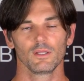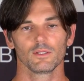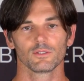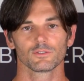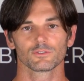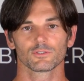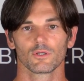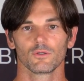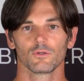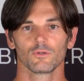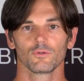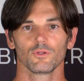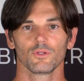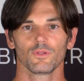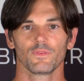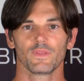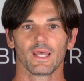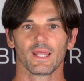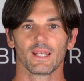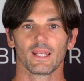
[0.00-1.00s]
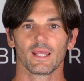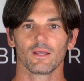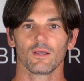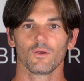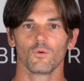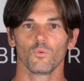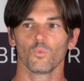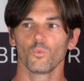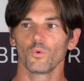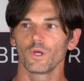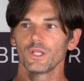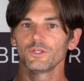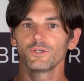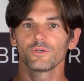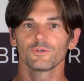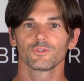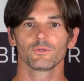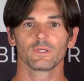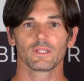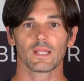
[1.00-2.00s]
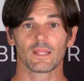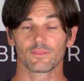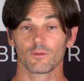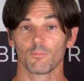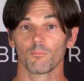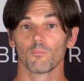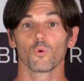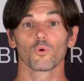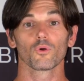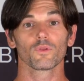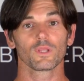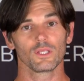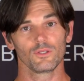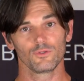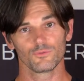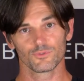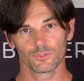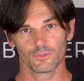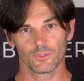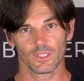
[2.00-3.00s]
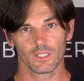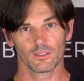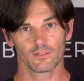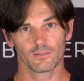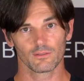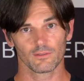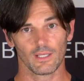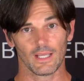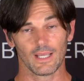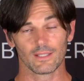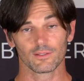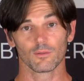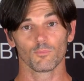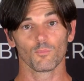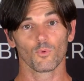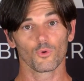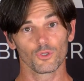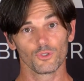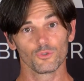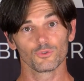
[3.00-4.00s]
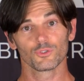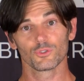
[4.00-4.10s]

So that when you're doing that, the more that you do it and the more you